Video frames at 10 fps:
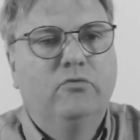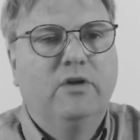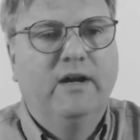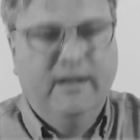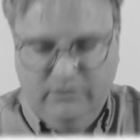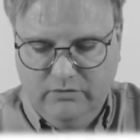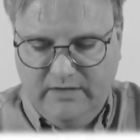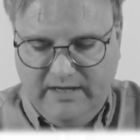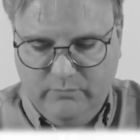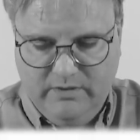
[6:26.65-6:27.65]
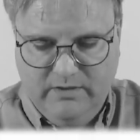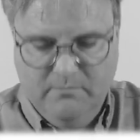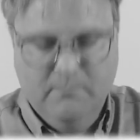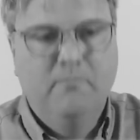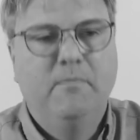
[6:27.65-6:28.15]
Try and do that with
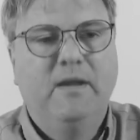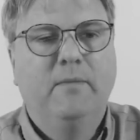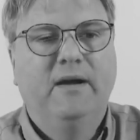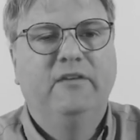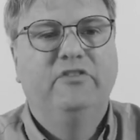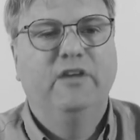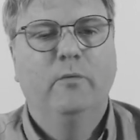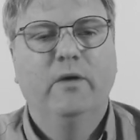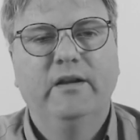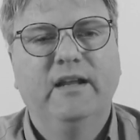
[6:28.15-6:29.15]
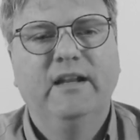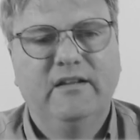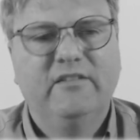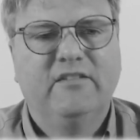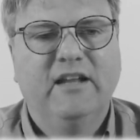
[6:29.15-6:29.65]
make minus j1 and
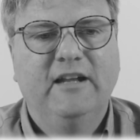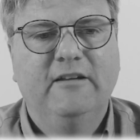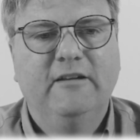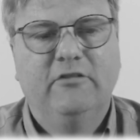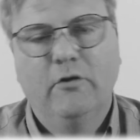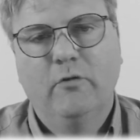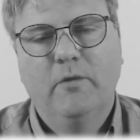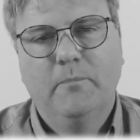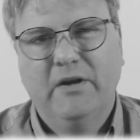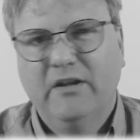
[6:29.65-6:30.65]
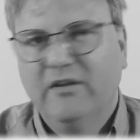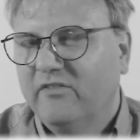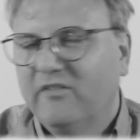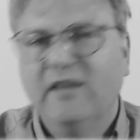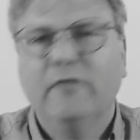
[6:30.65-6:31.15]
it's slightly slower, but
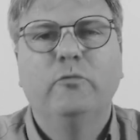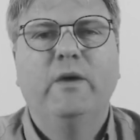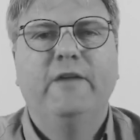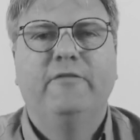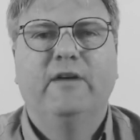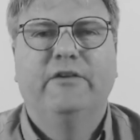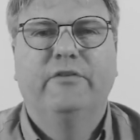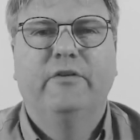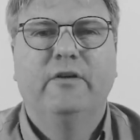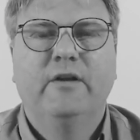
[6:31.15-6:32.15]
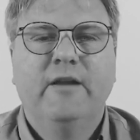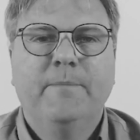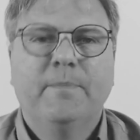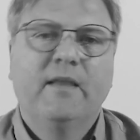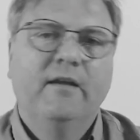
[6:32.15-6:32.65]
still way faster.
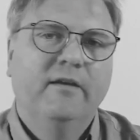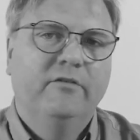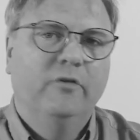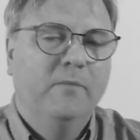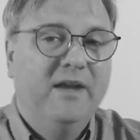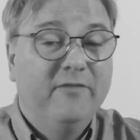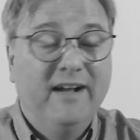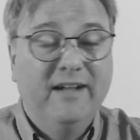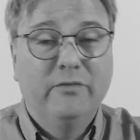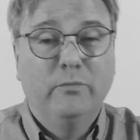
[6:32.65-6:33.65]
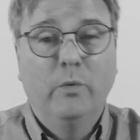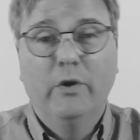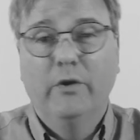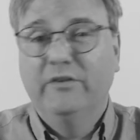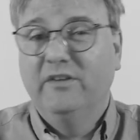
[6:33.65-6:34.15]
So make files
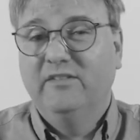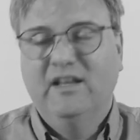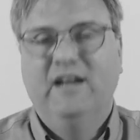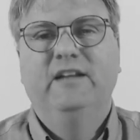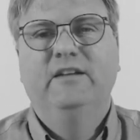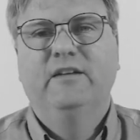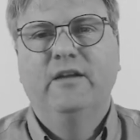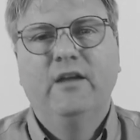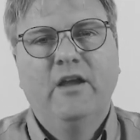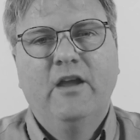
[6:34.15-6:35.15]
were designed